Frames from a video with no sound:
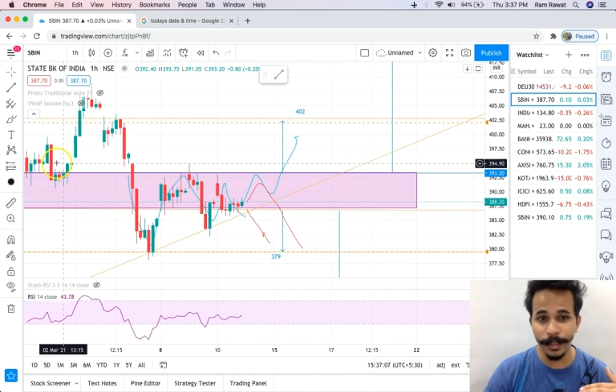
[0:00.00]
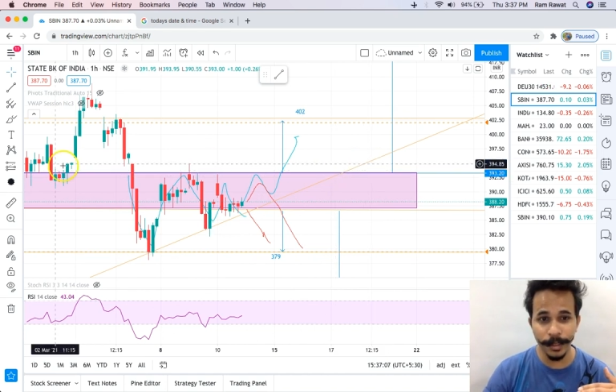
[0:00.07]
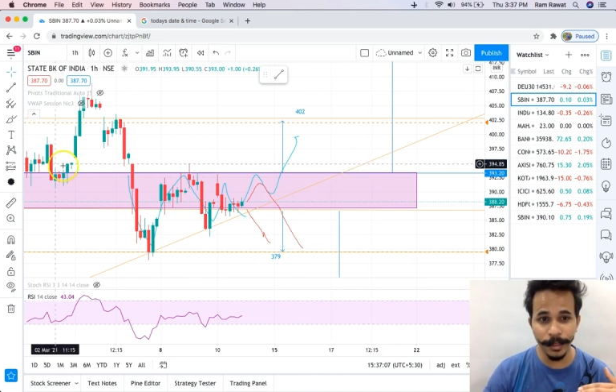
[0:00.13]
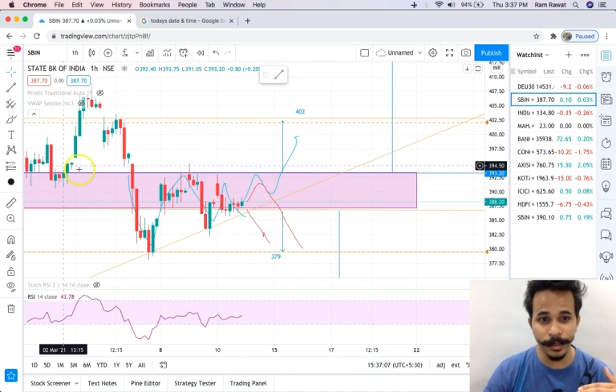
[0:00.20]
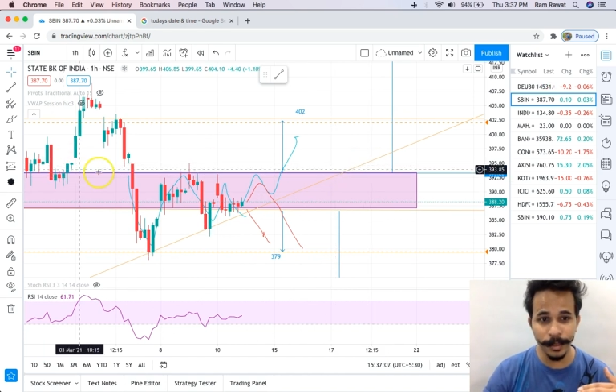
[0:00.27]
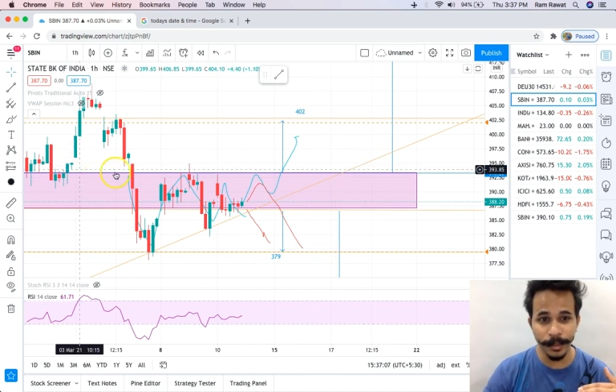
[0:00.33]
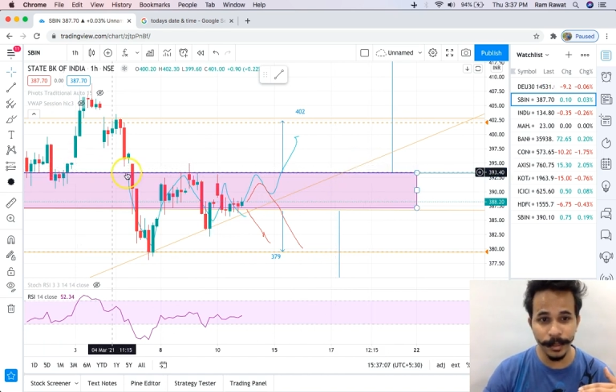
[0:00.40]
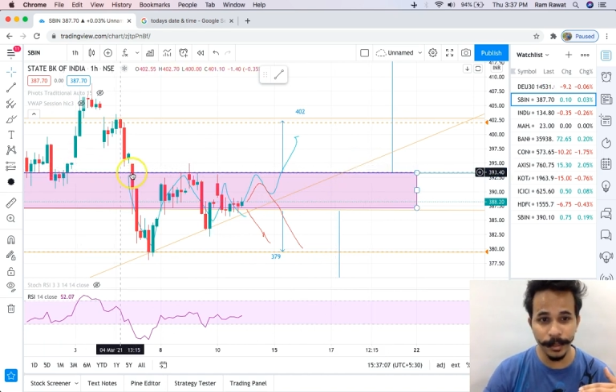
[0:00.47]

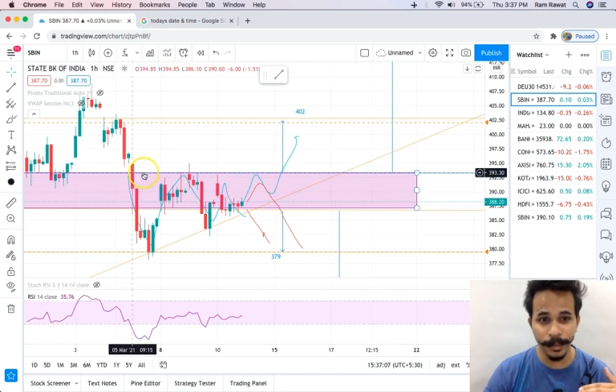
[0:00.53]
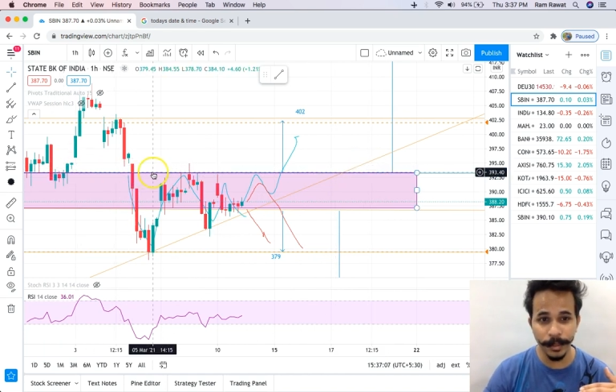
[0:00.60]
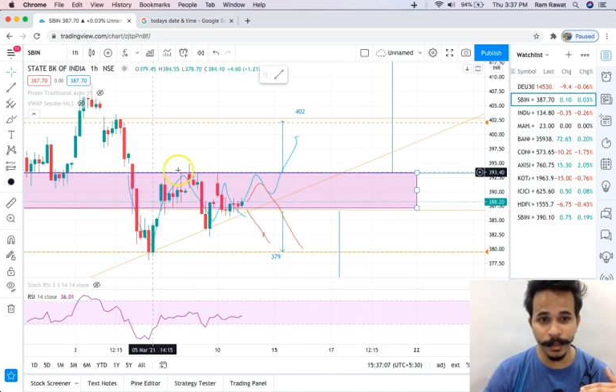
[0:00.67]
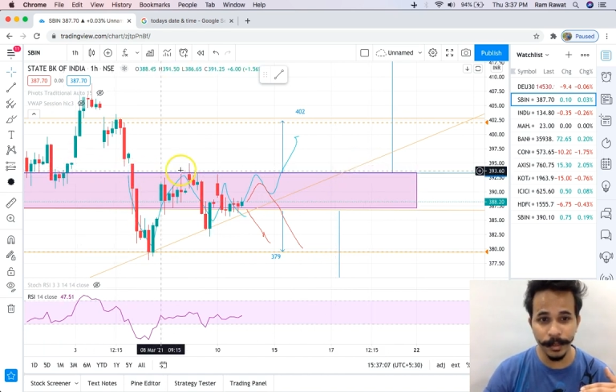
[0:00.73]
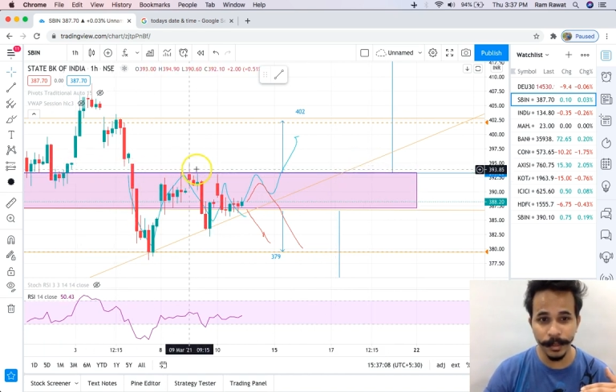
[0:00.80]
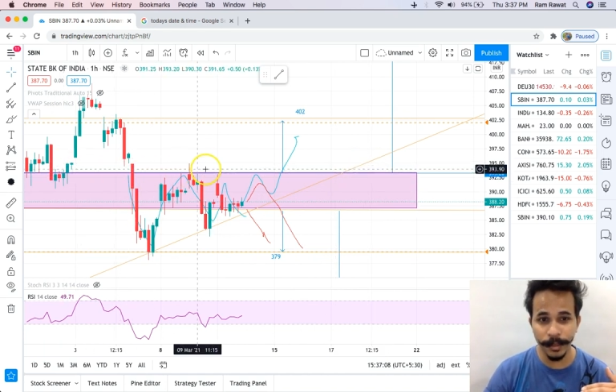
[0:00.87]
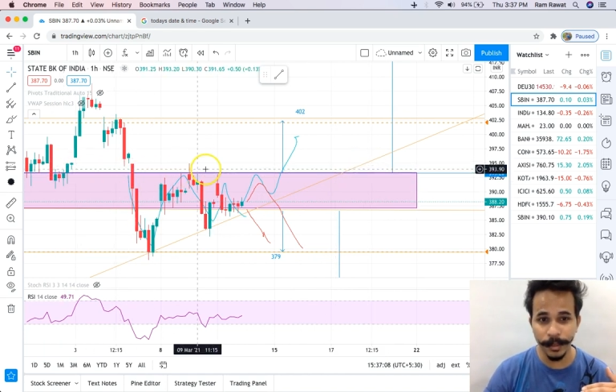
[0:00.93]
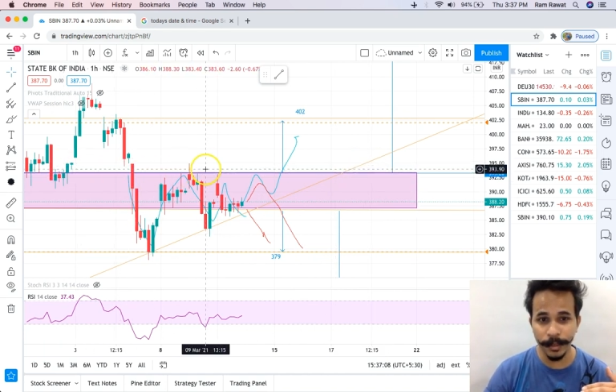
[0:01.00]
this is our
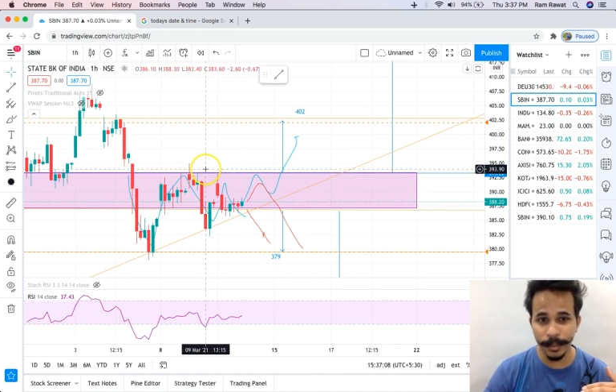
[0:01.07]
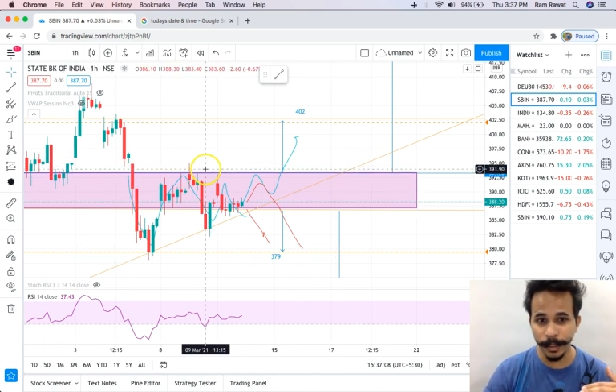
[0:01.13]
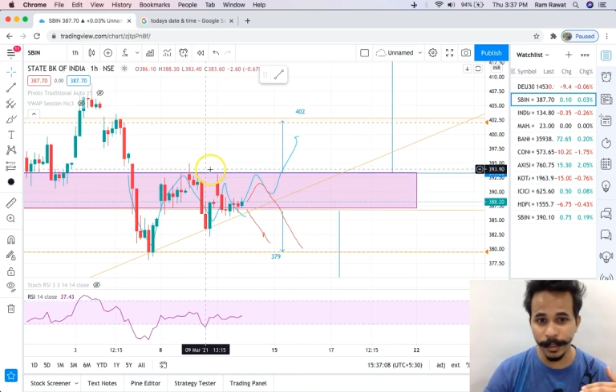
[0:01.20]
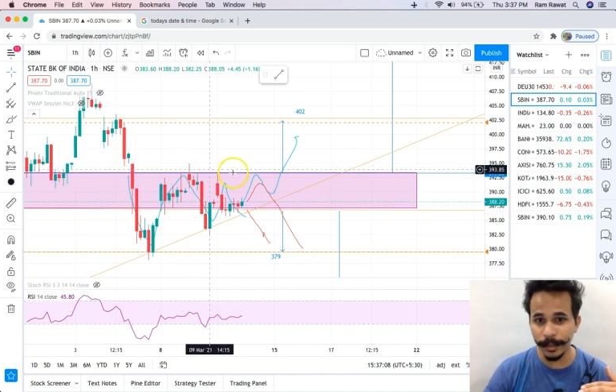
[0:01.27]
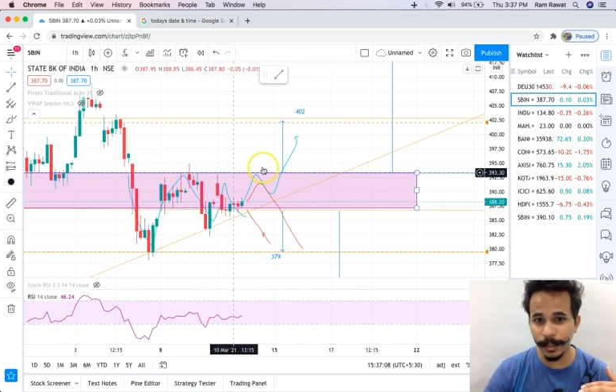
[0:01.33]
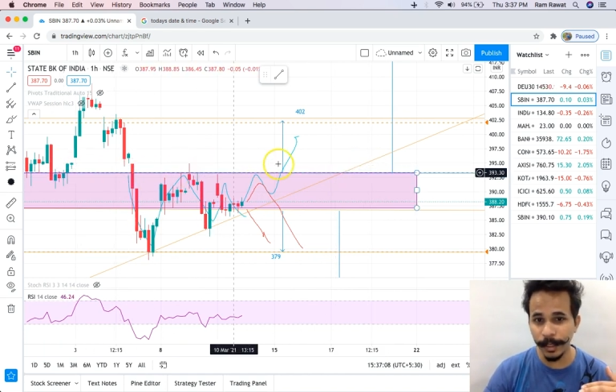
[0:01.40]
resistance